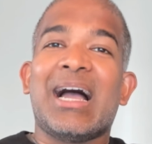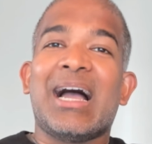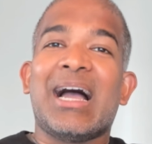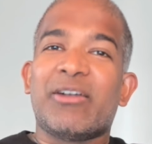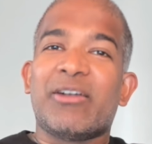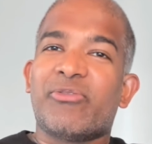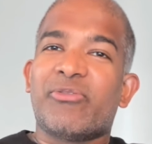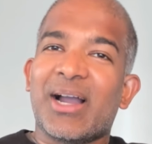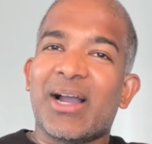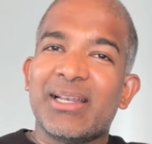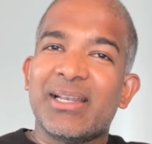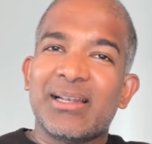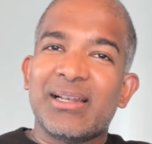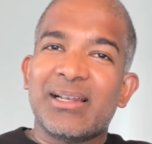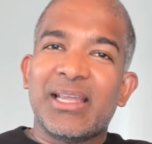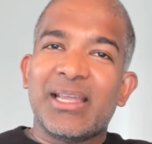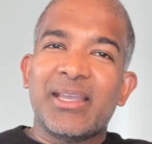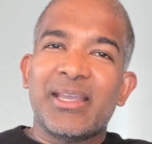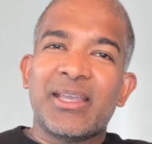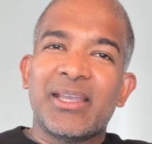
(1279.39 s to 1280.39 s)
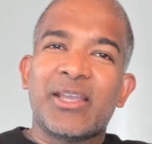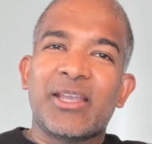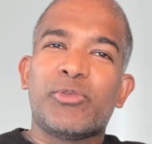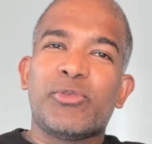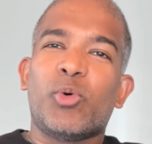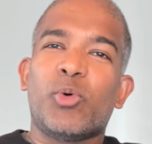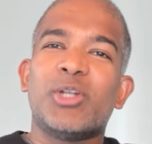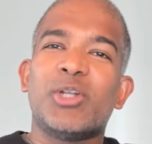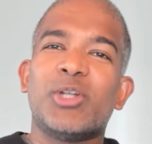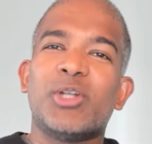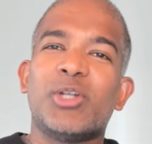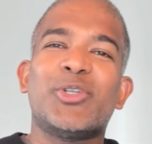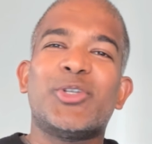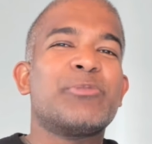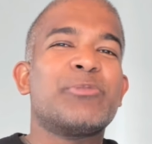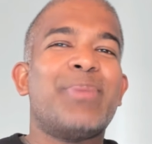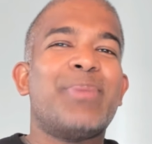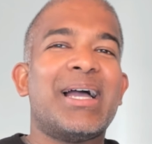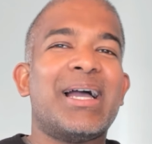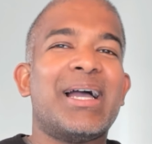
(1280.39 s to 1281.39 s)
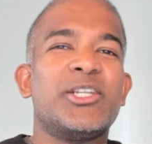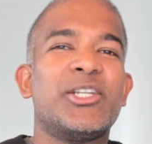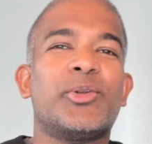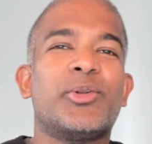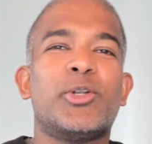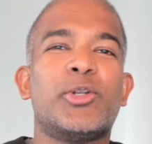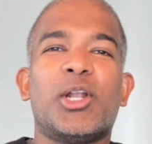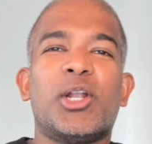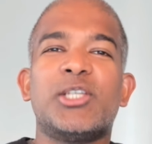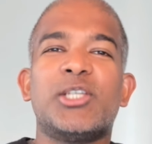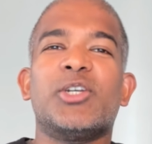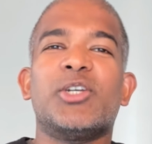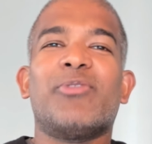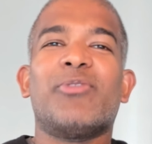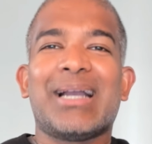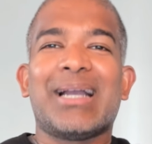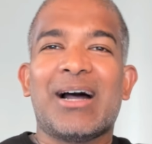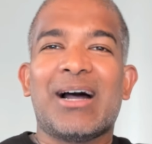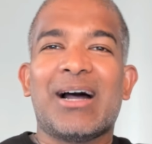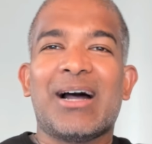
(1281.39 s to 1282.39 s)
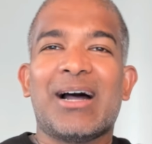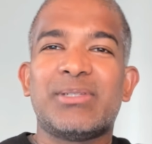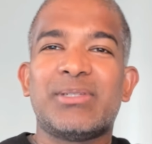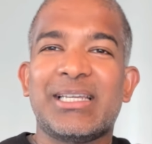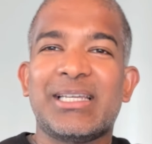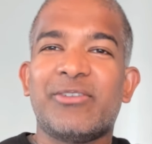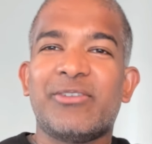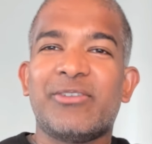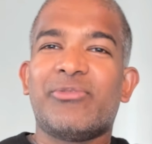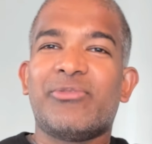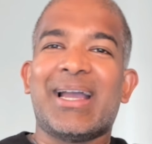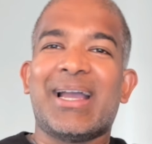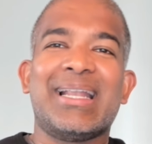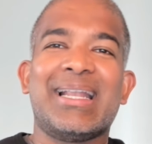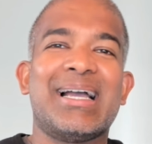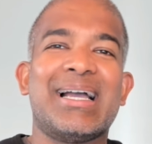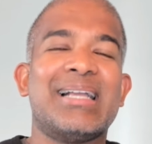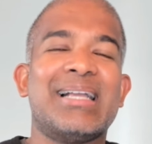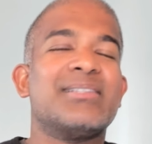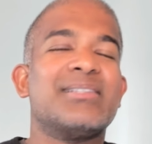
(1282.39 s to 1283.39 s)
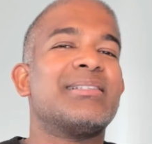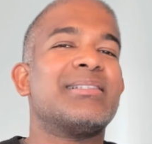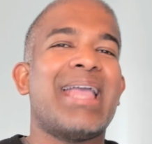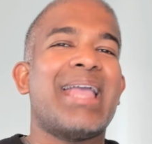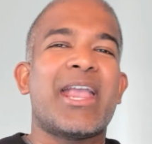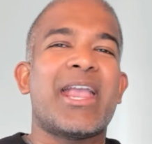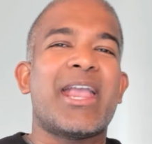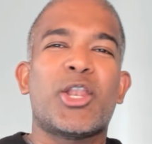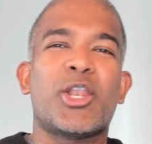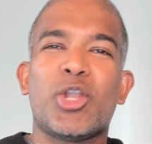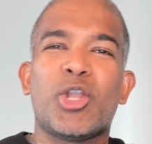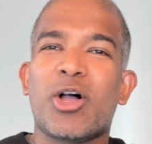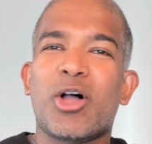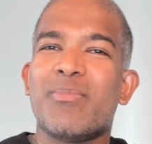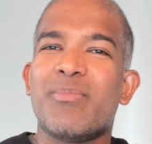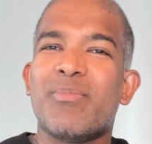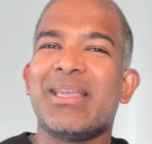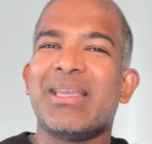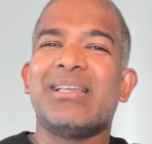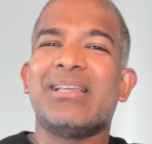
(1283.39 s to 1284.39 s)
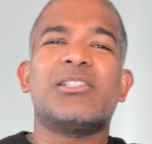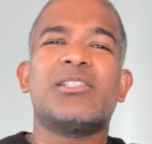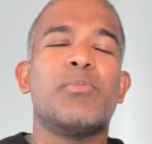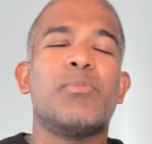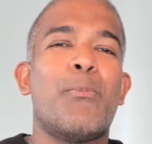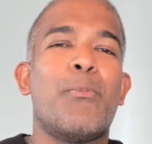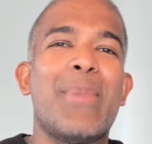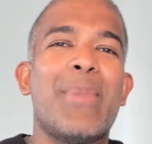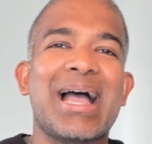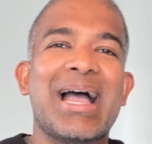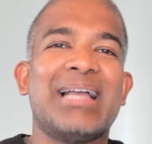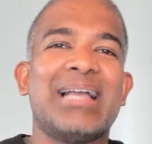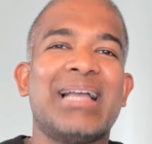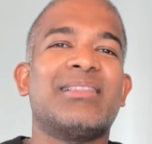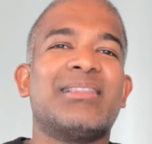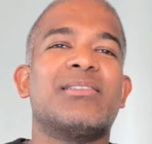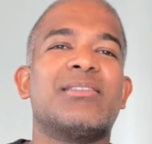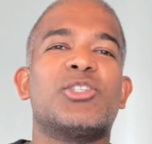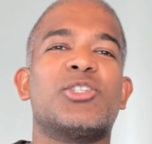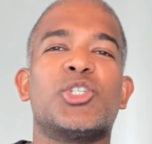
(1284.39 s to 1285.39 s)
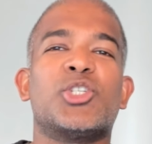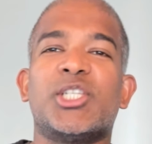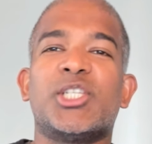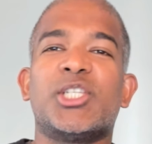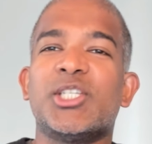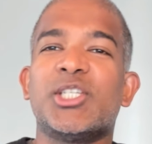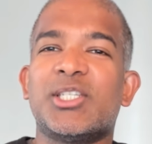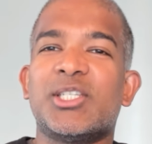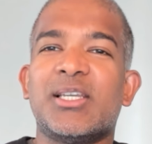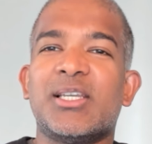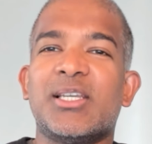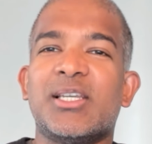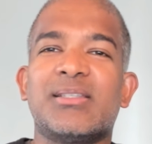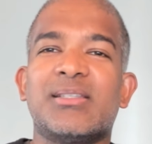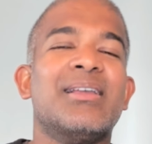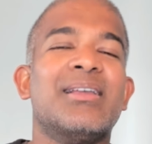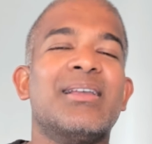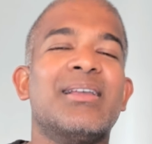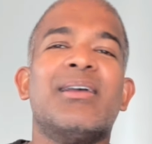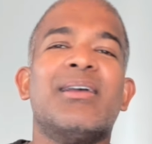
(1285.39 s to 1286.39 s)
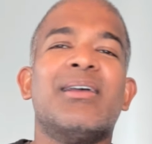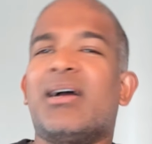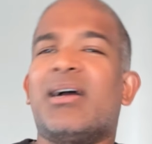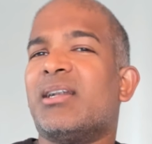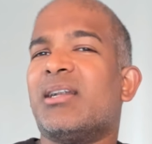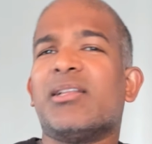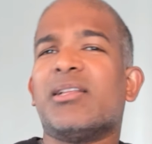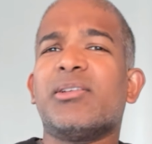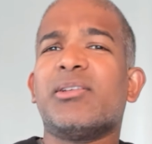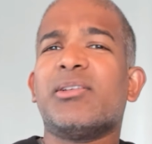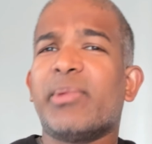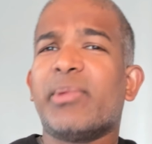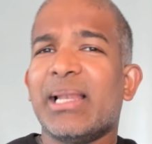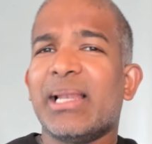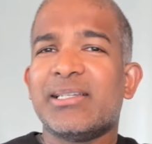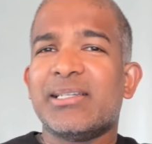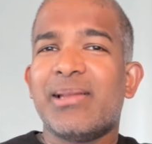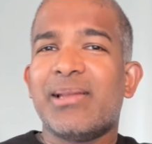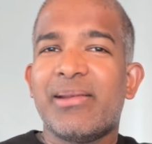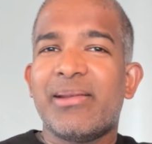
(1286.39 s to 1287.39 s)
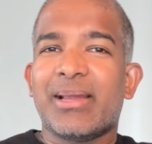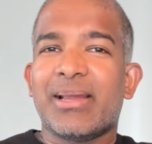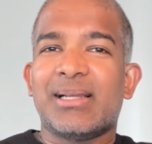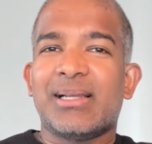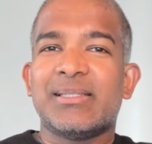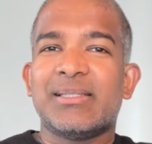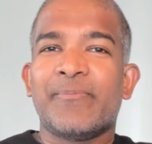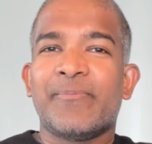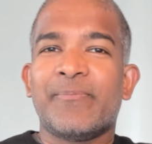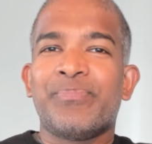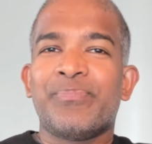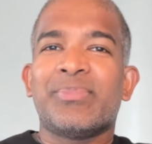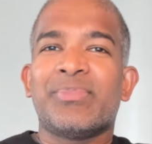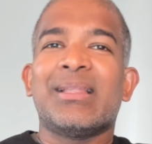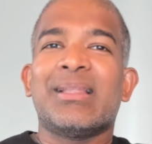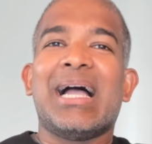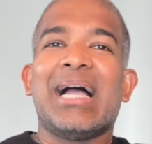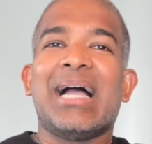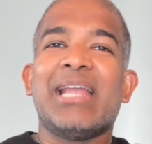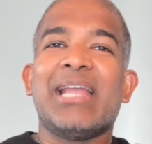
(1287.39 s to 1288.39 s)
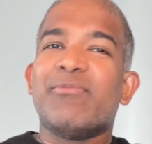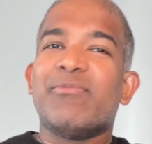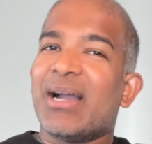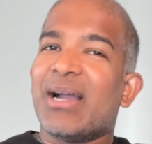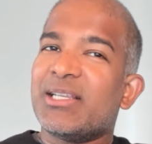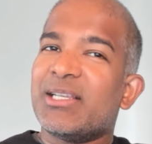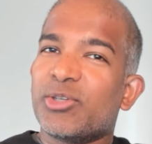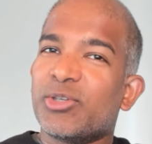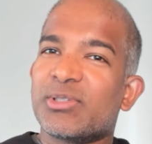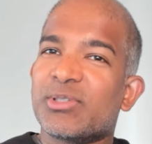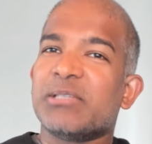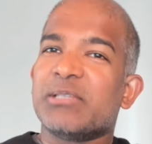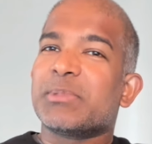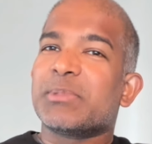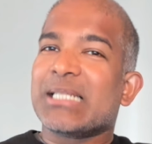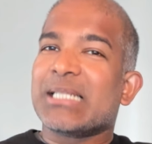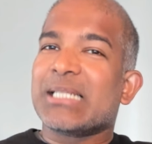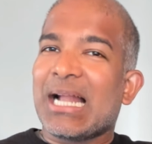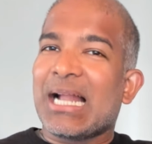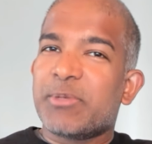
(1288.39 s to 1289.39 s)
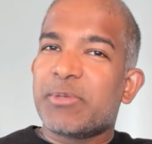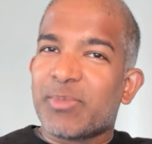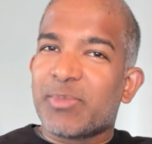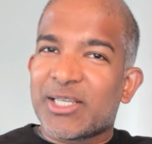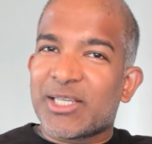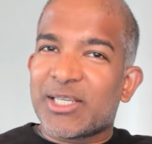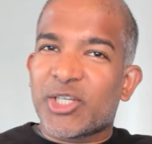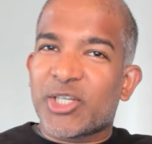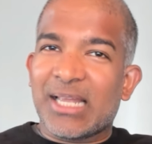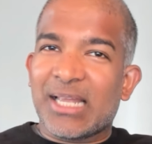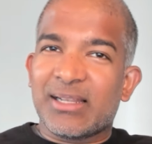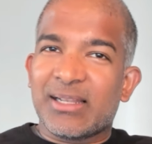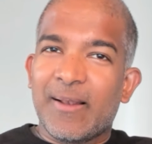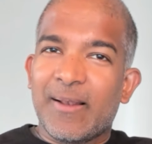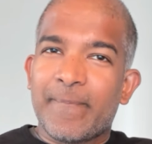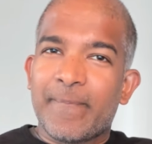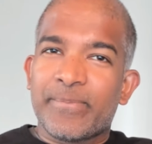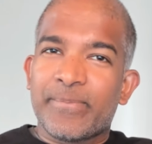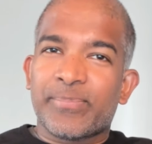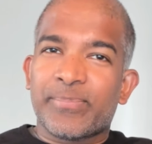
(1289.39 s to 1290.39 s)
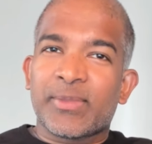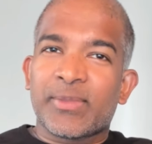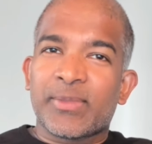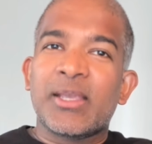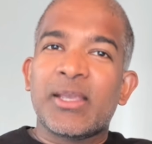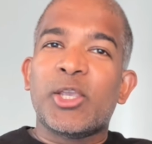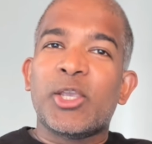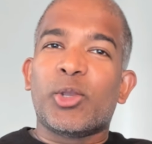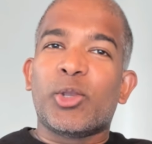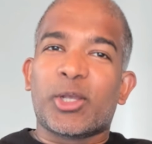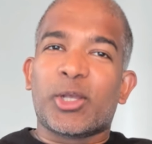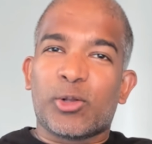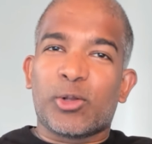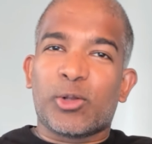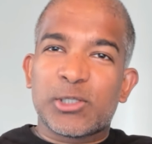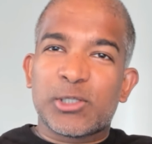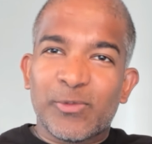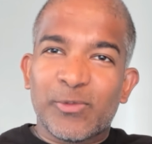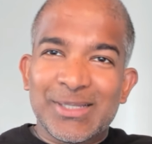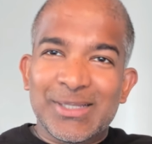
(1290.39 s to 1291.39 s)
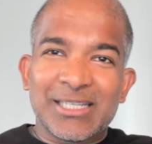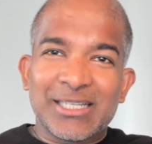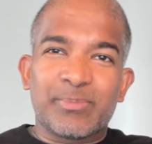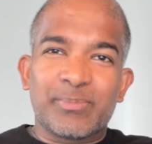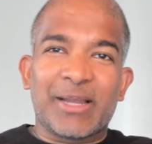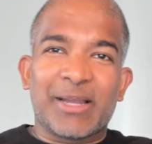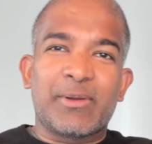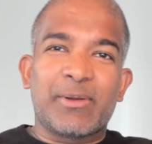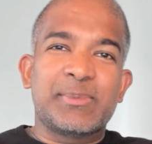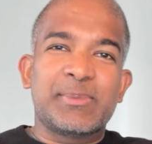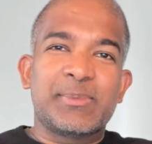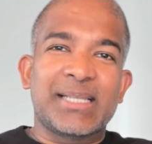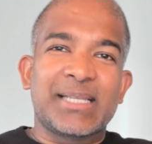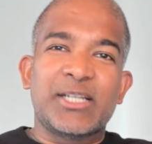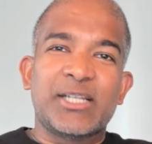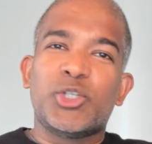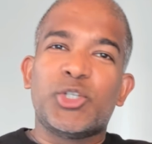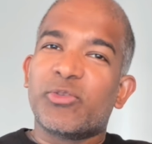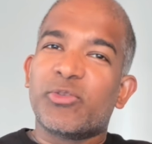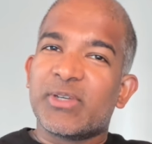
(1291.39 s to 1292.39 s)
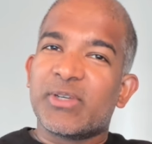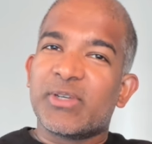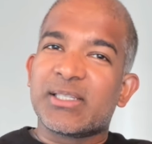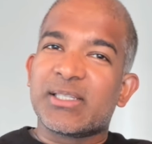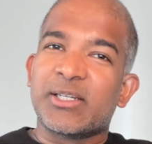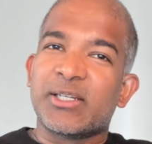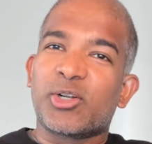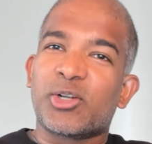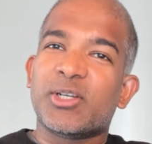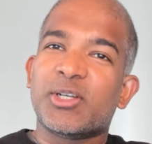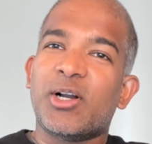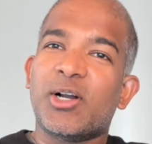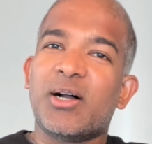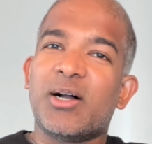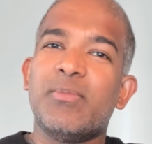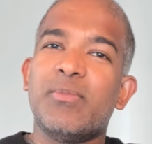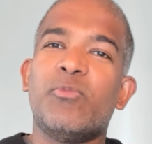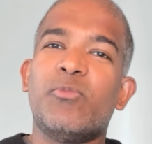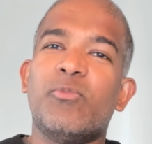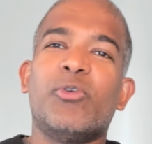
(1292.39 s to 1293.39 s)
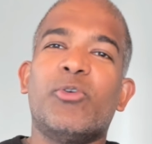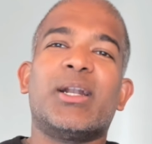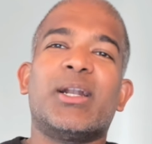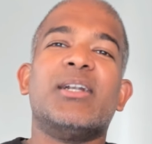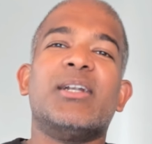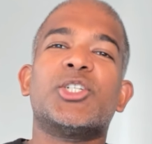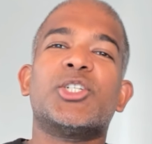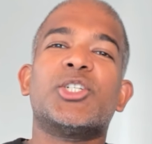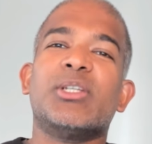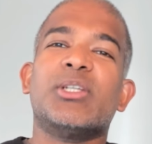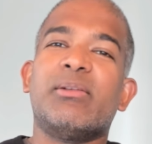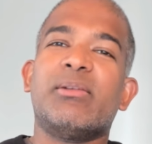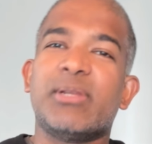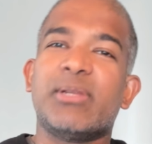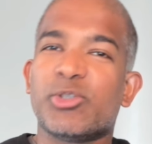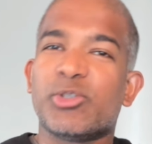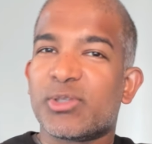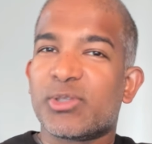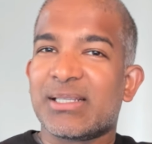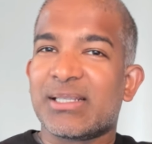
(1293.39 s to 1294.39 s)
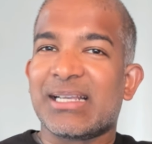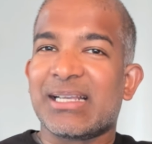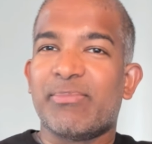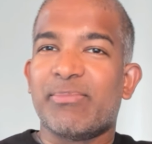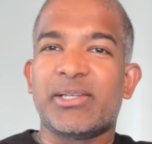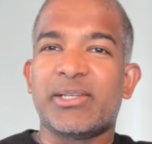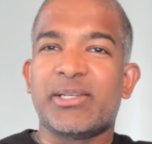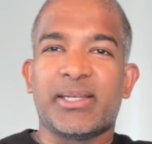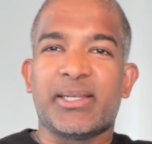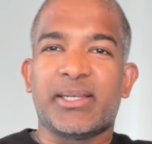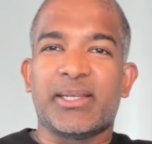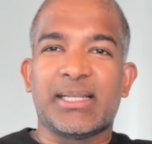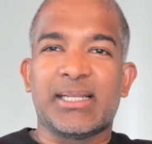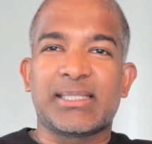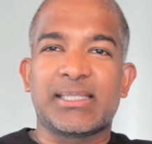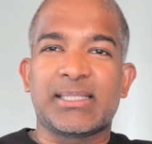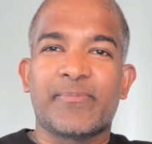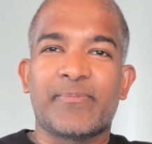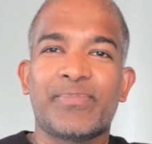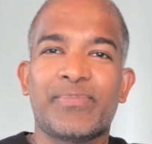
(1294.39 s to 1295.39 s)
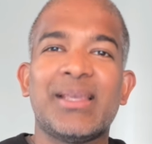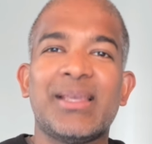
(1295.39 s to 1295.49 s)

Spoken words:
And finally, if you want to expand your knowledge of accounting, finance, economics, math, statistics, and other related areas, I invite you to subscribe to my channel. You can also visit my website joefacet.com for additional resources and materials.